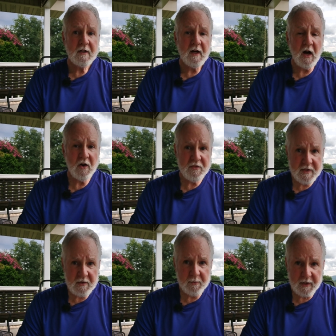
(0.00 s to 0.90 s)
are
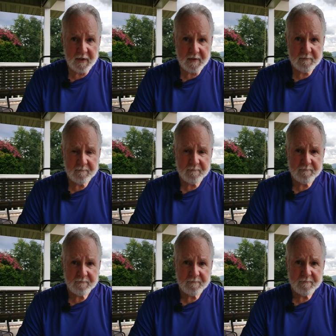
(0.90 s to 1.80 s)
the way.
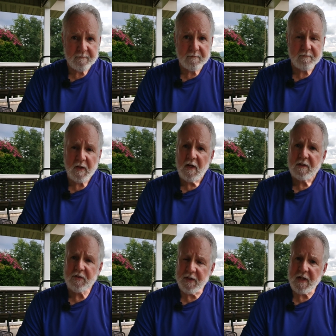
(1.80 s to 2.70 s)

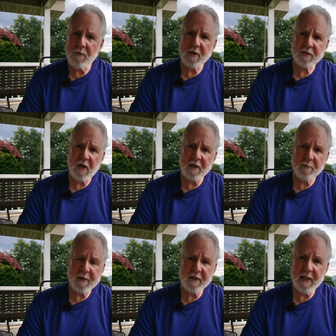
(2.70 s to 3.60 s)
Today I want to talk
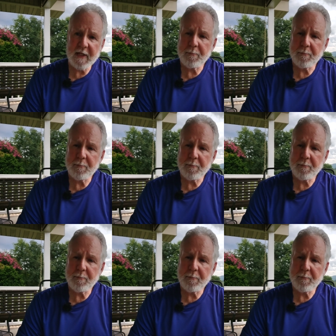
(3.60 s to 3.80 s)
about a